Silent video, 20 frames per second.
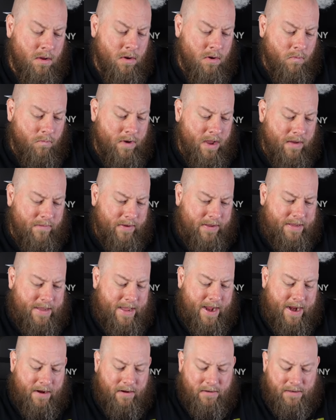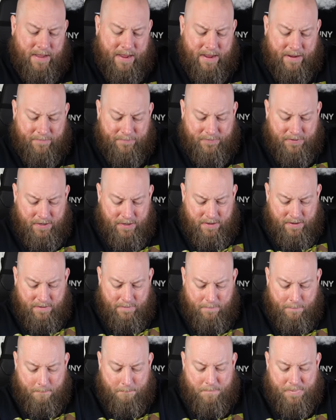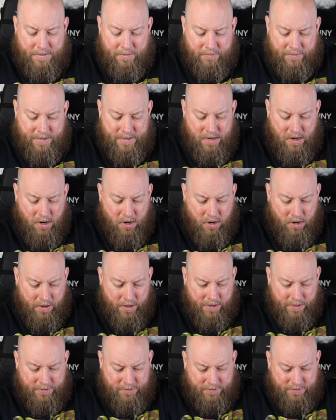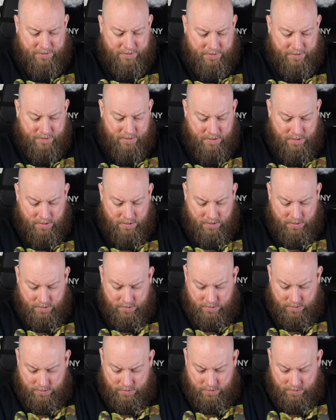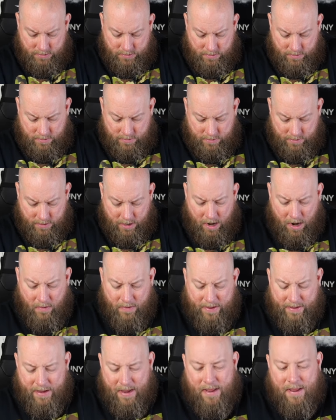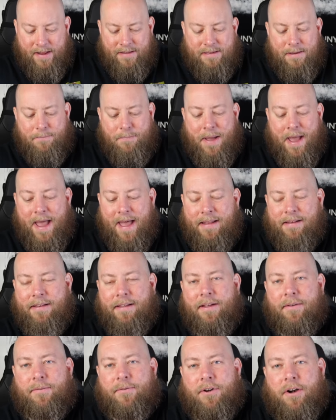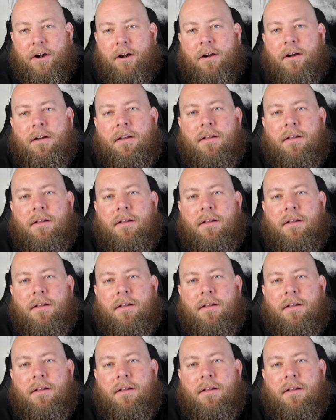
We have a Care Left building harness. Oh, it's a pet lifter.